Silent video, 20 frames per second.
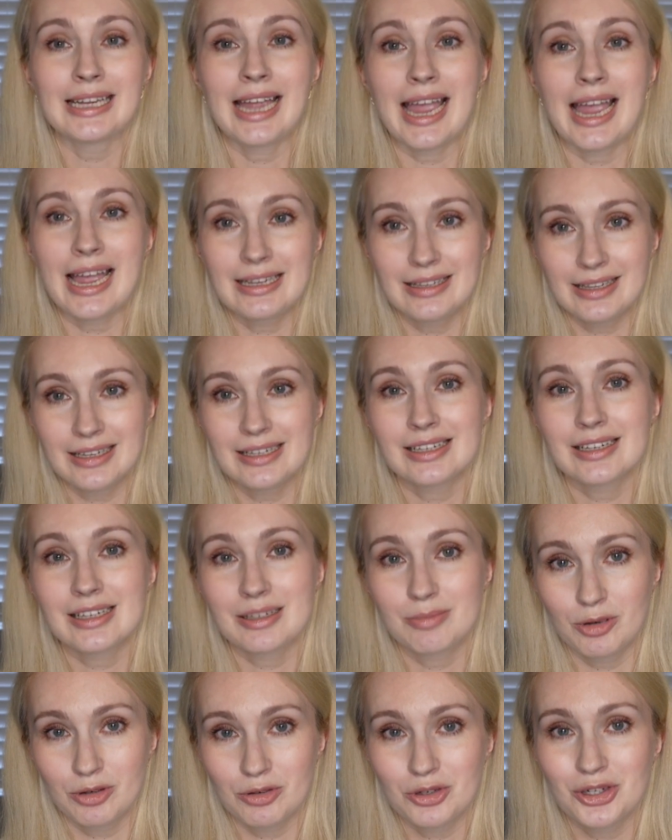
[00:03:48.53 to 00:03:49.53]
get this
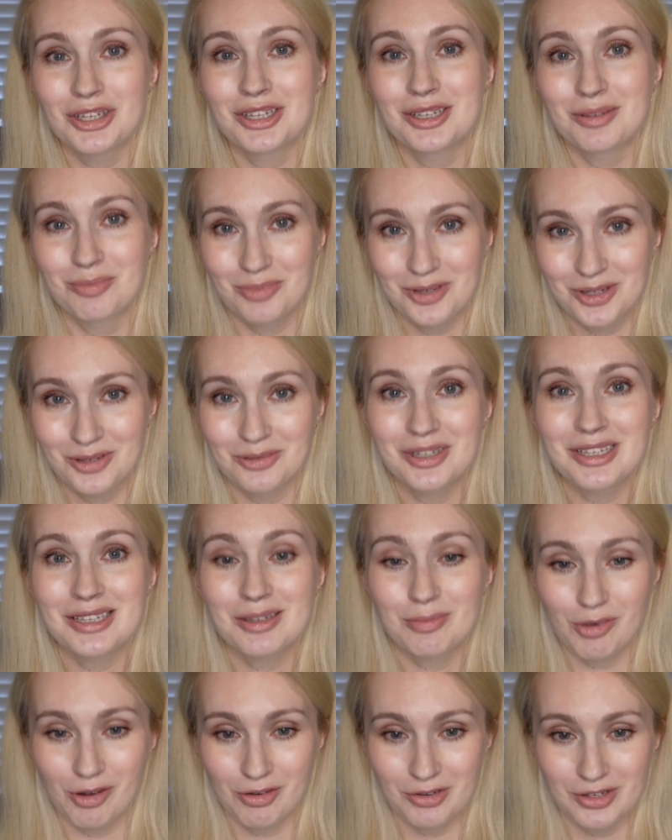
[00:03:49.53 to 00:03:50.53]
exposure as soon as
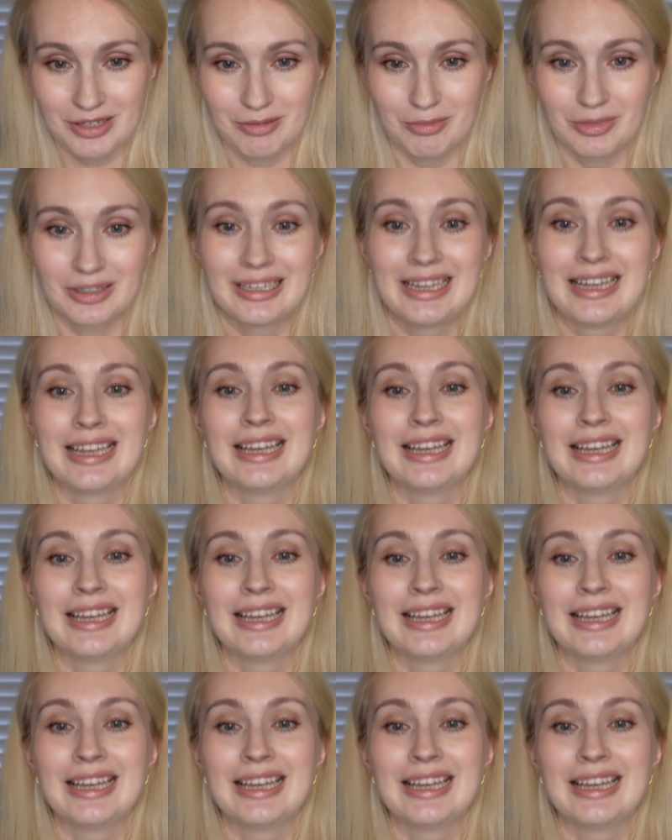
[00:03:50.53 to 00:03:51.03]
possible.